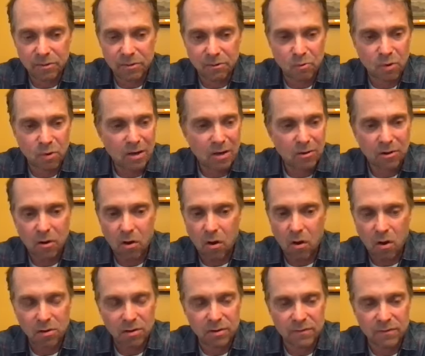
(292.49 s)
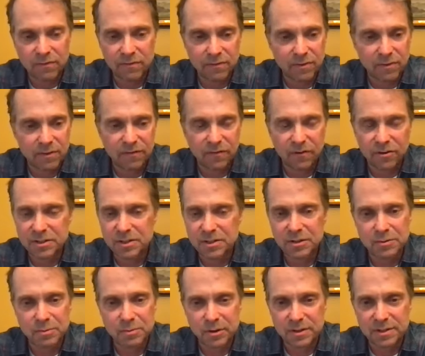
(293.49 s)
throughout all of the first
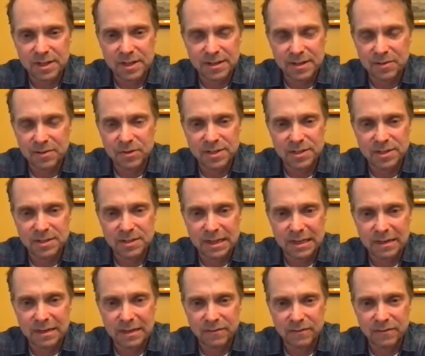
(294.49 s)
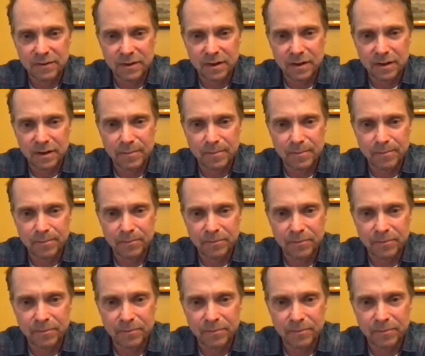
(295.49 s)
two books I did with Steve, Wealth